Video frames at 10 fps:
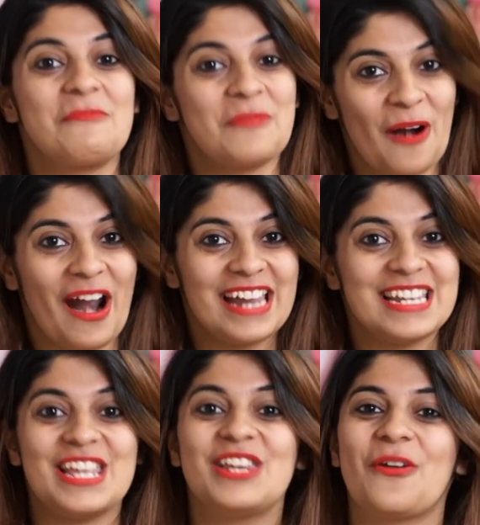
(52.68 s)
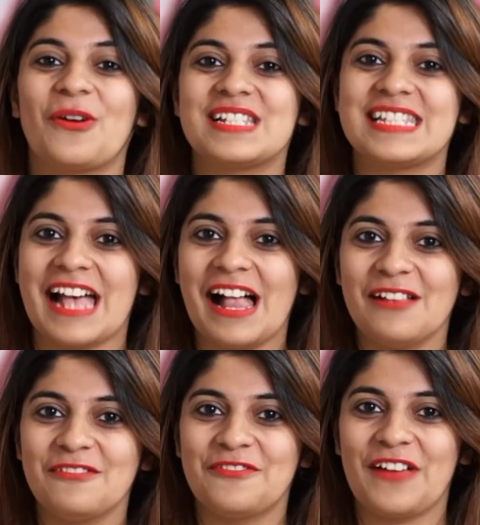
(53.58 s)
pride in
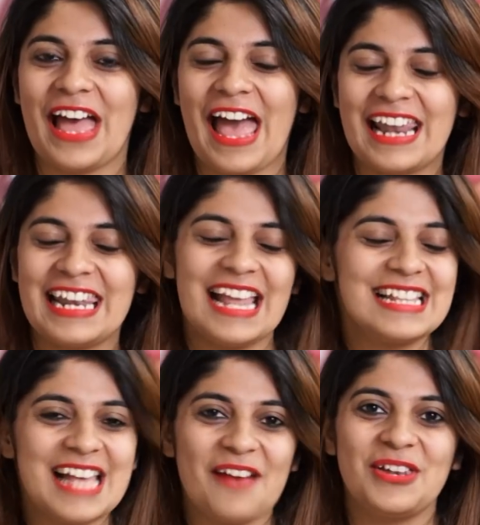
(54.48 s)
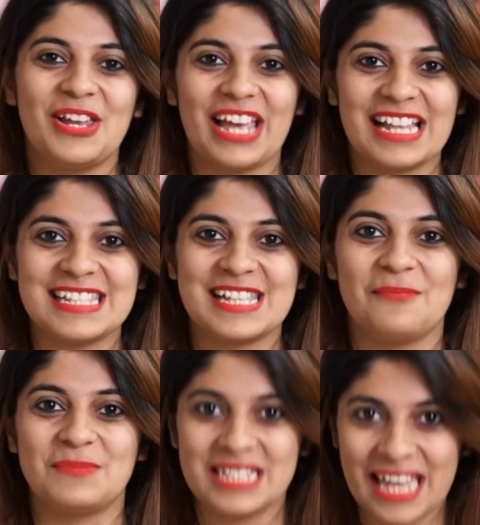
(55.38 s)
yourself, and let's have a look at
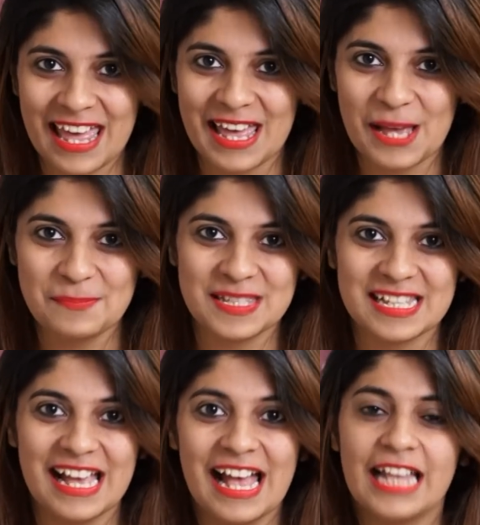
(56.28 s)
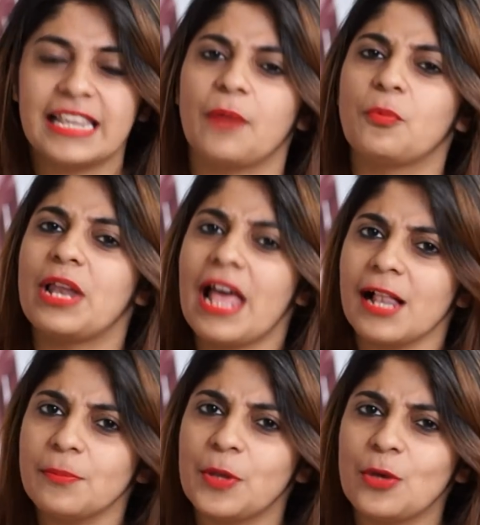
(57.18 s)
some tips that would
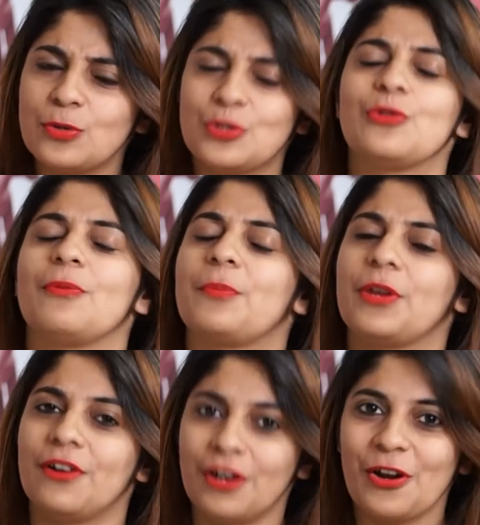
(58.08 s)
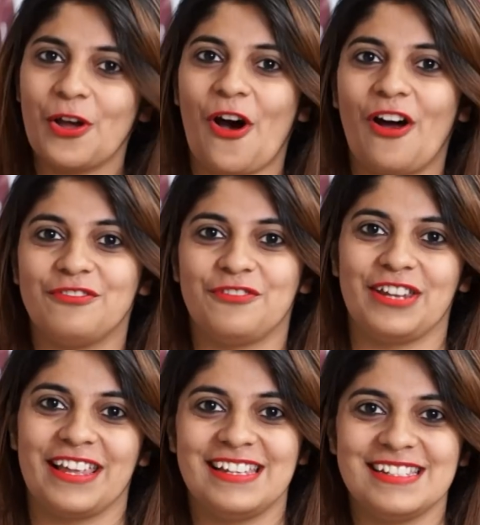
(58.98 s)
help you to appear
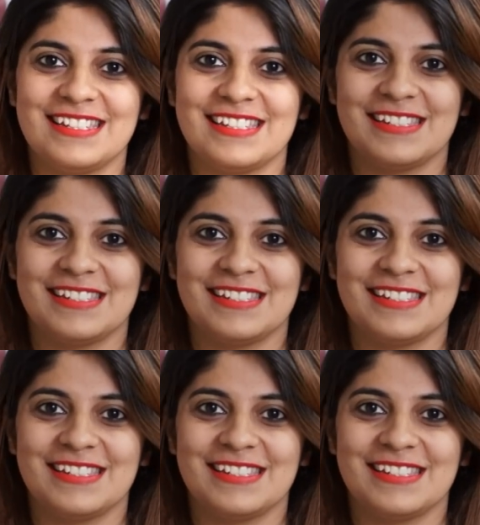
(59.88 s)
confident.